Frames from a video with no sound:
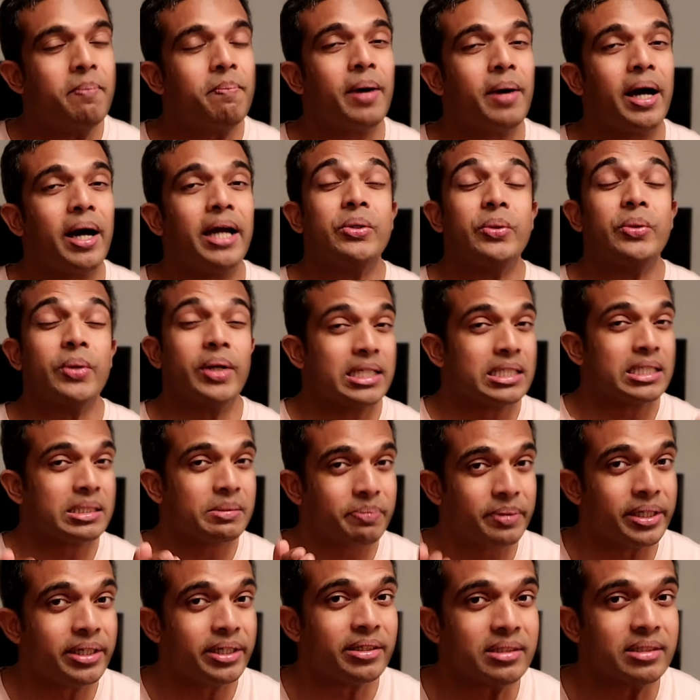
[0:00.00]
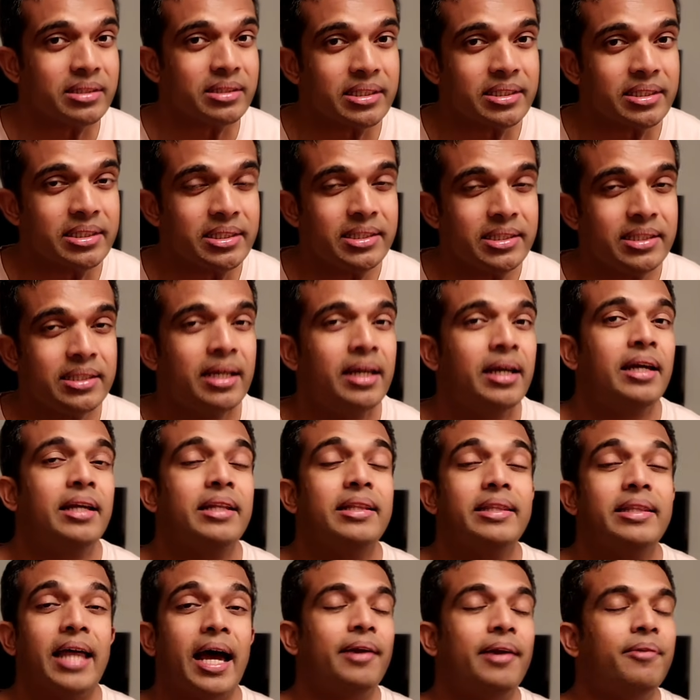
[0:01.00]
buy you experiences
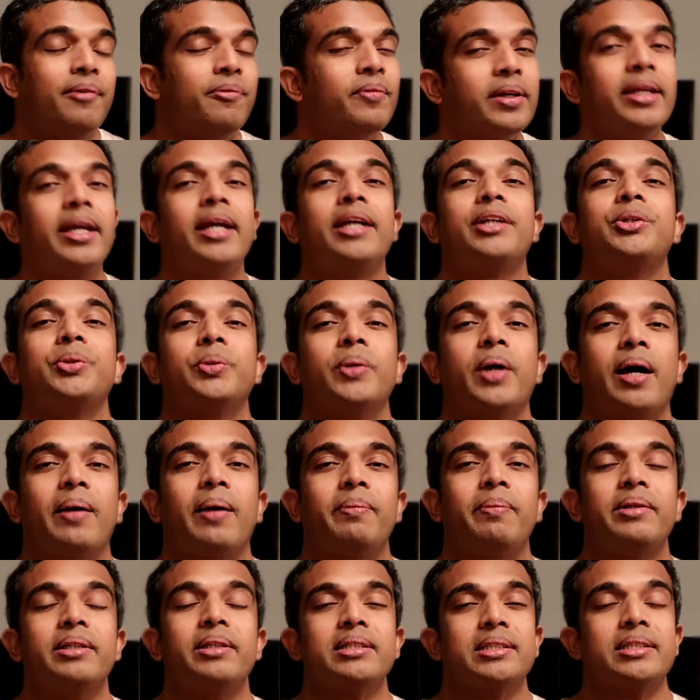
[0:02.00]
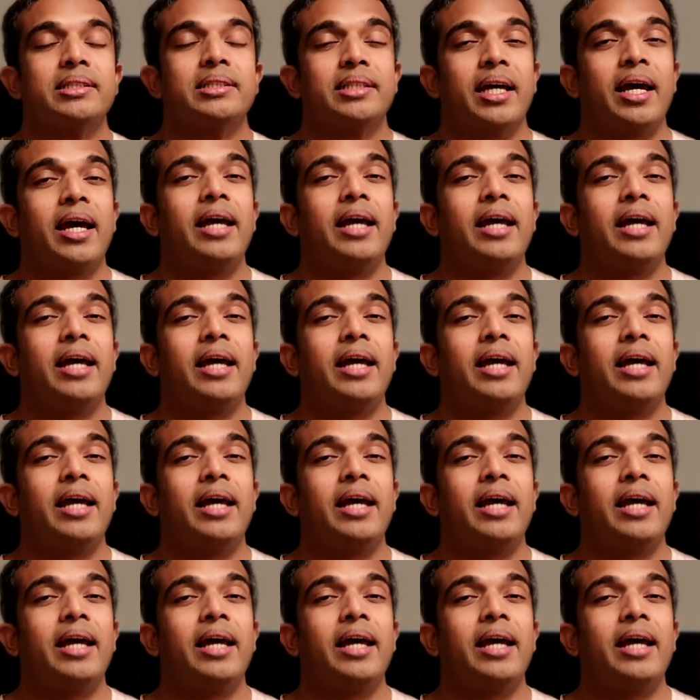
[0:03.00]
that will get you happiness.